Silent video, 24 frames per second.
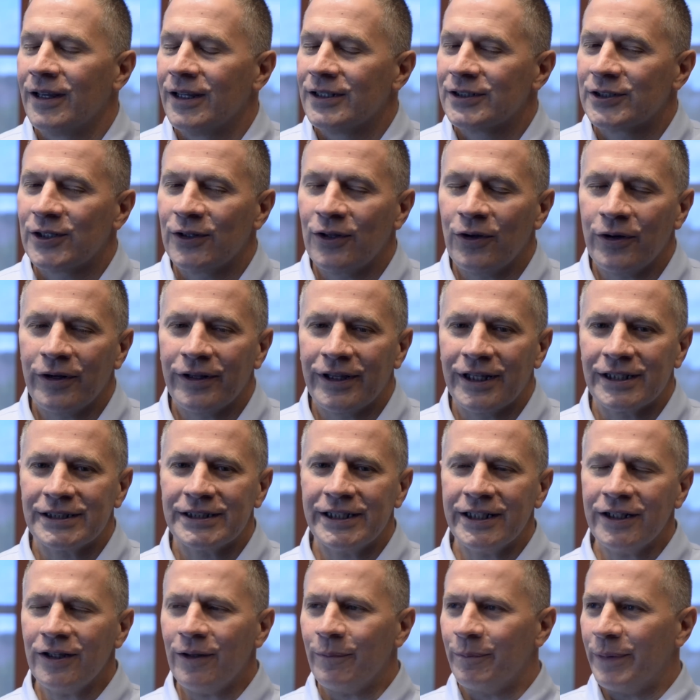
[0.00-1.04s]
So Lauren, the
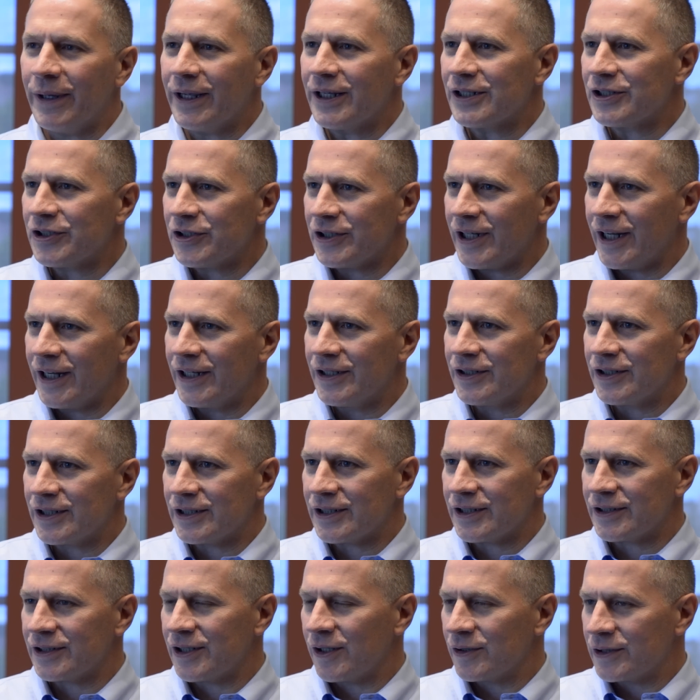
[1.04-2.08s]
single biggest change is
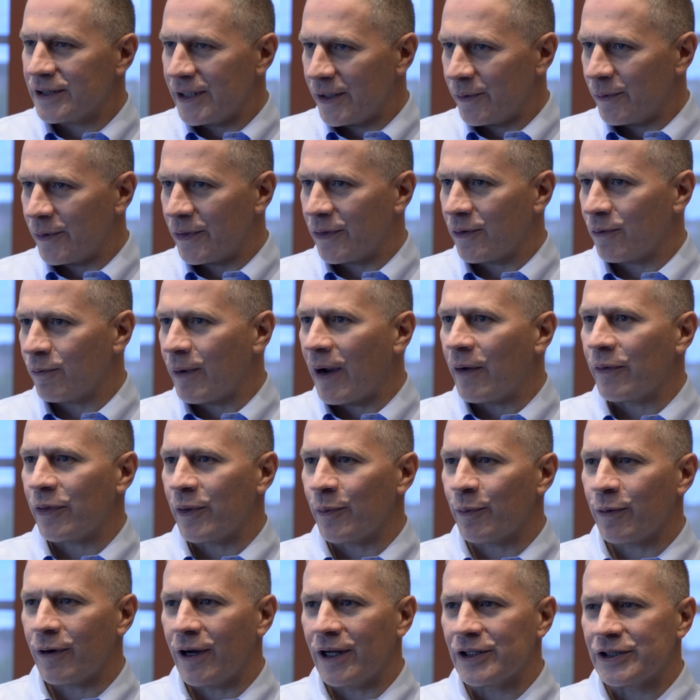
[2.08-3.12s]
associated with the route the
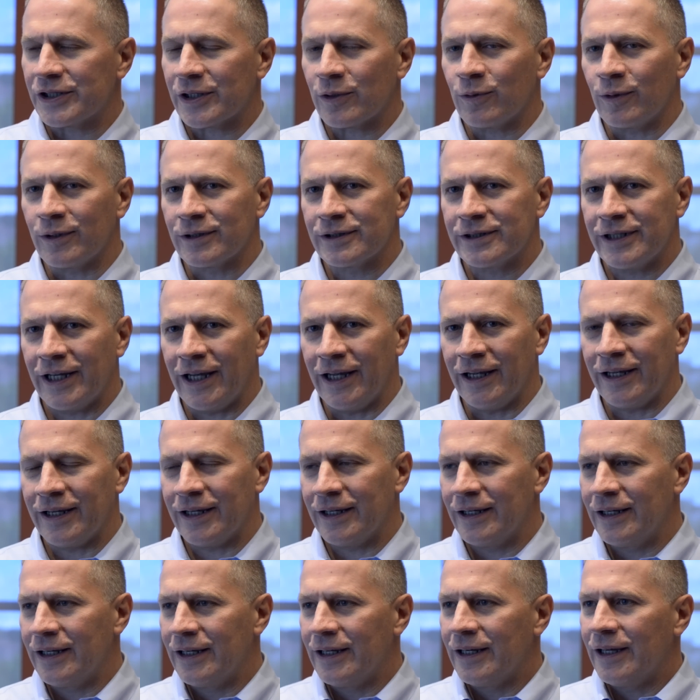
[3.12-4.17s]
project will take.
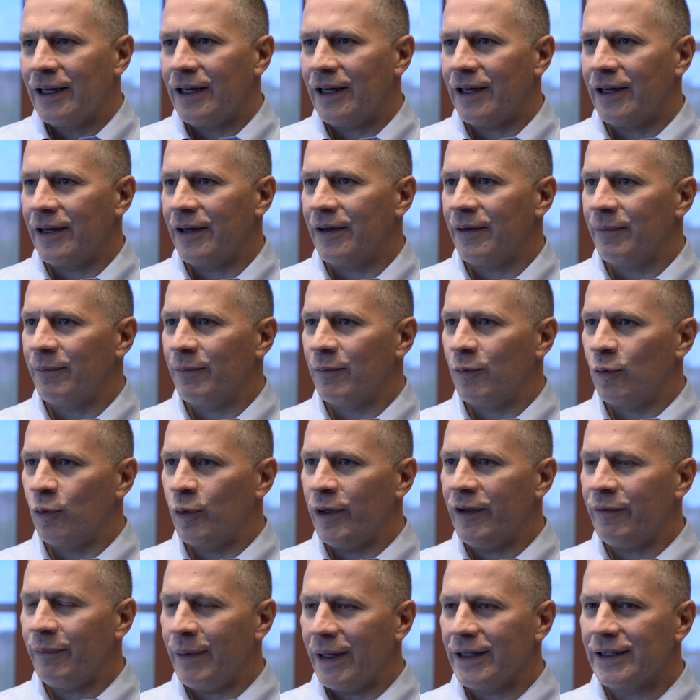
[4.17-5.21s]
We
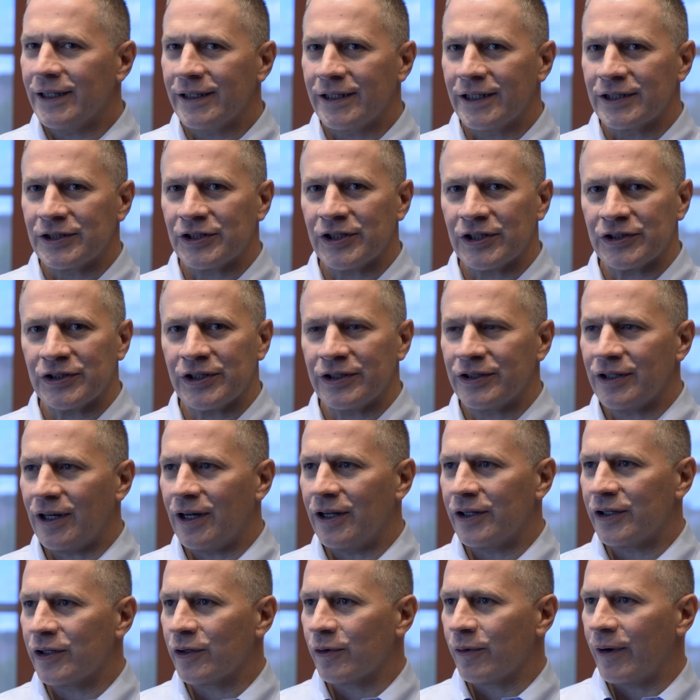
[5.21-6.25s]
have made the decision to
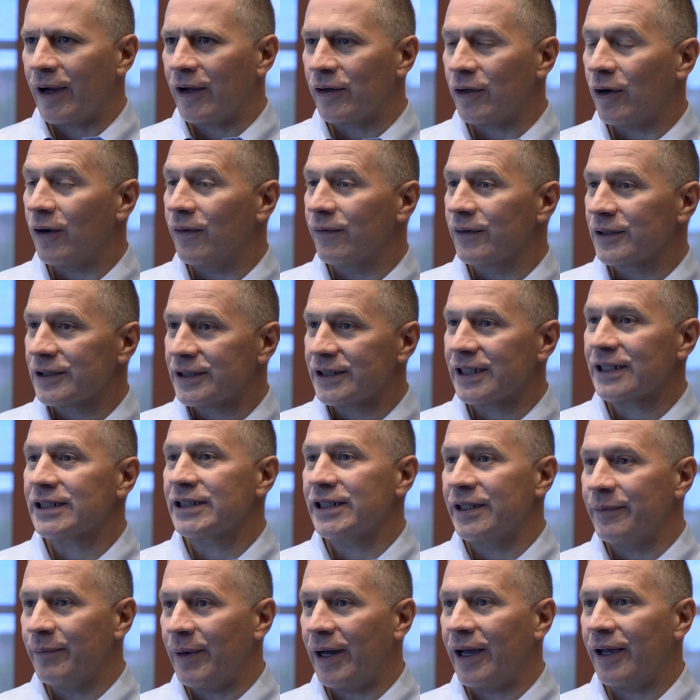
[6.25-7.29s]
underground over
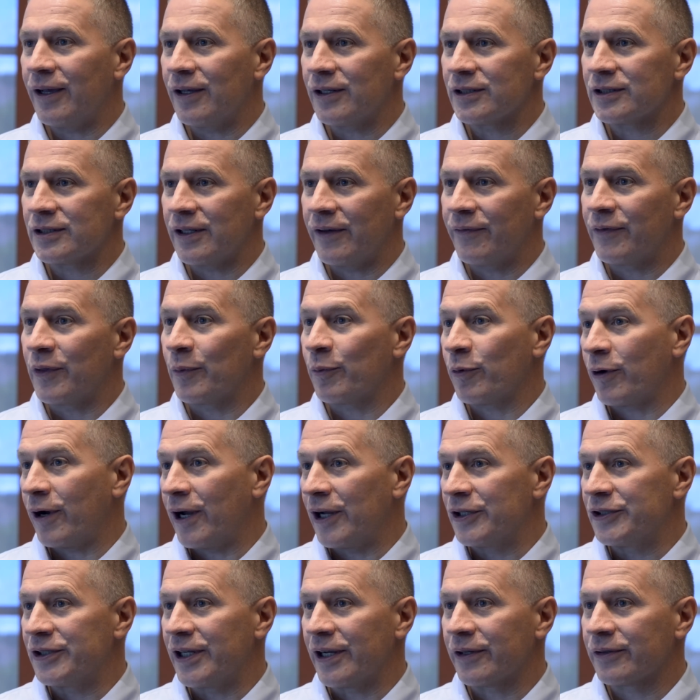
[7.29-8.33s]
60 miles of the
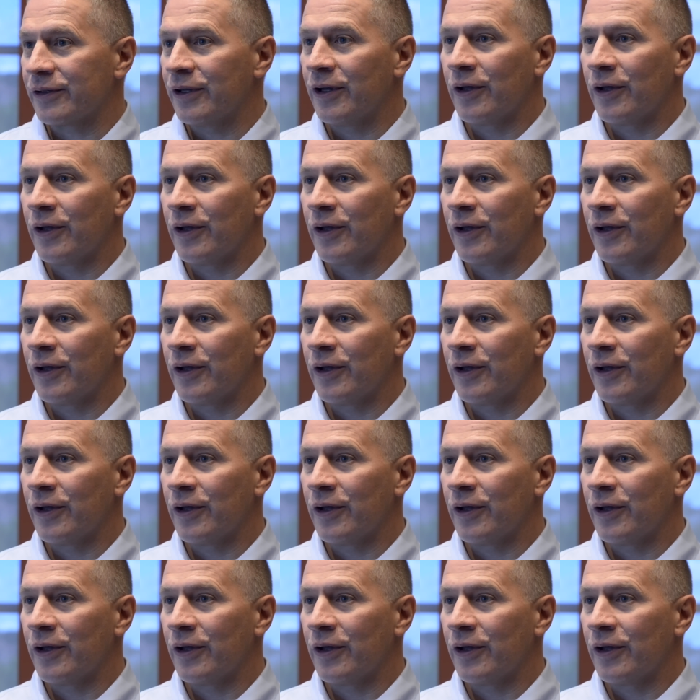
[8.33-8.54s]
project